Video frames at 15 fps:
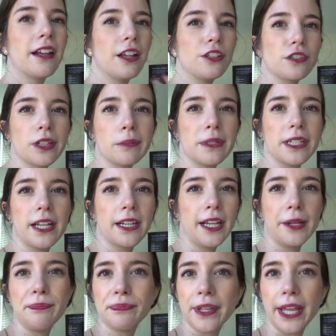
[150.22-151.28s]
scripted in
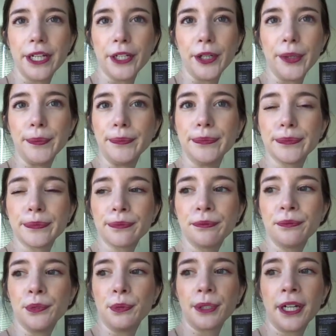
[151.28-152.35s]
it. Anywho,
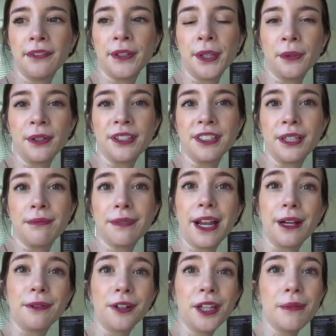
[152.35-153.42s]
whatever the reason,
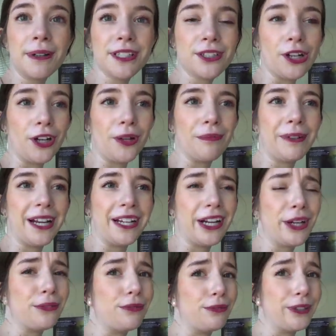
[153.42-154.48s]
I really miss her, and
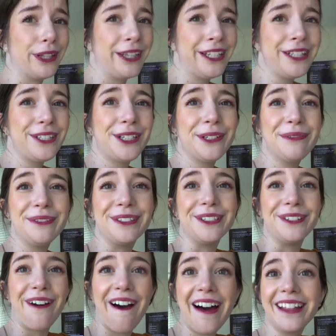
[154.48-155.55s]
I really do
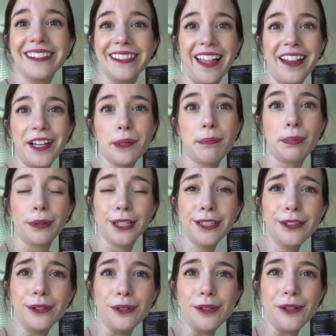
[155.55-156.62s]
not like
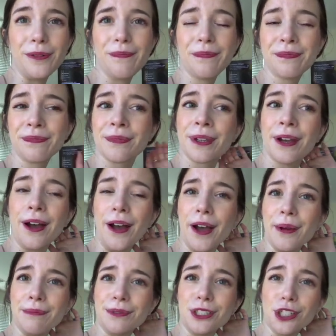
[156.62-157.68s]
Pringle.
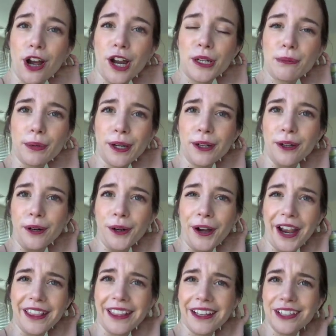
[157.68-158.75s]
John Pringle,
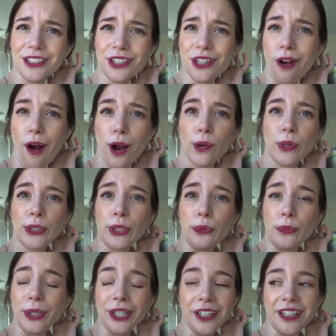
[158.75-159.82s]
I think he's just awkward
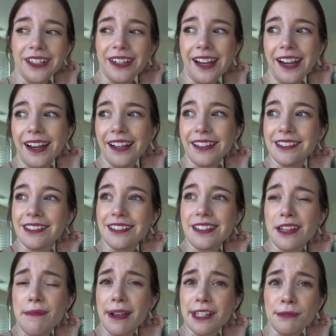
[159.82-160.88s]
and weird, and
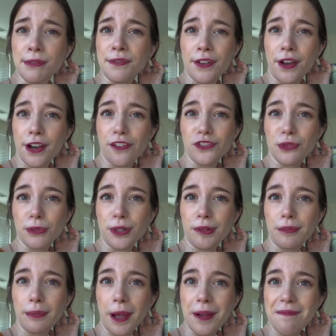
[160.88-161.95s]
he makes me feel
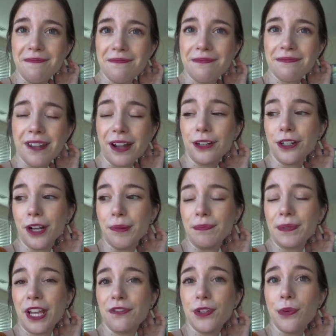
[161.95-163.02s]
uncomfortable, but I don't know.
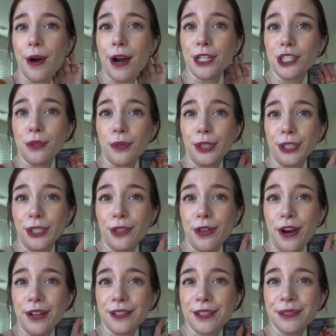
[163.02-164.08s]
If you watch it, what are your
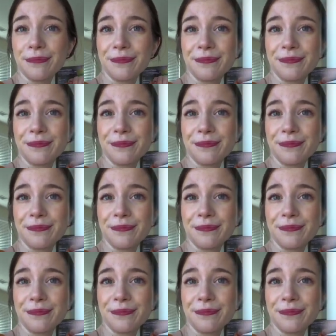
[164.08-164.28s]
thoughts?